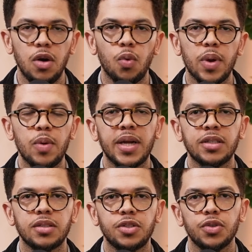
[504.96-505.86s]
We
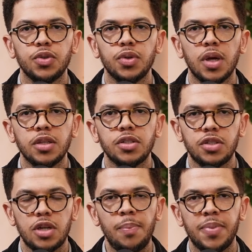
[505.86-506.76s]
want to
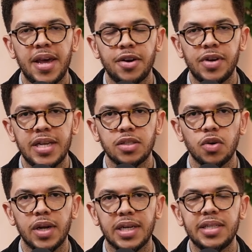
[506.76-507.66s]
stop that arrest,
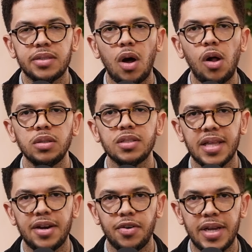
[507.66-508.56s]
or at least halt
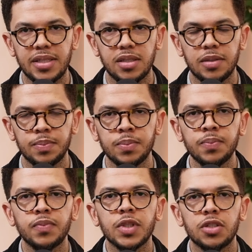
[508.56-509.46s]
that arrest,
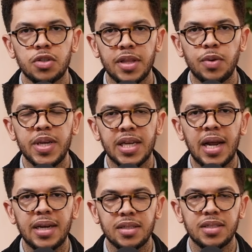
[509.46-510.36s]
so that we can
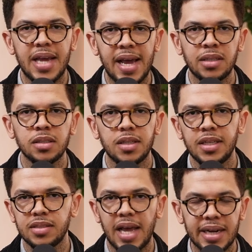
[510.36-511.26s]
understand
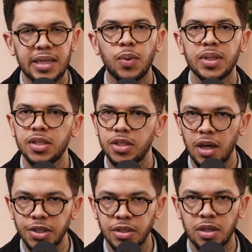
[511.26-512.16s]
exactly what the
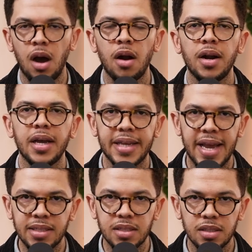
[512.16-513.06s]
charges are
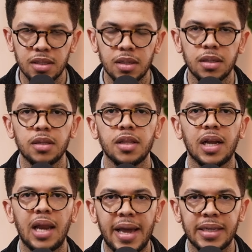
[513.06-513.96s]
against the
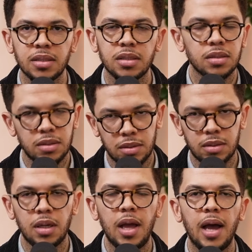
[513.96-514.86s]
client,
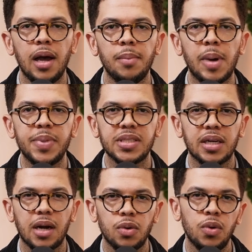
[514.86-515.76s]

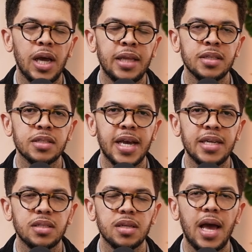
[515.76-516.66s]
Mapisa-Nqakula in this
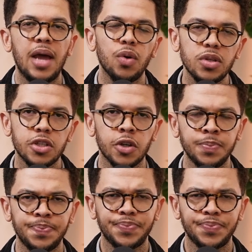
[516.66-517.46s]
case, and also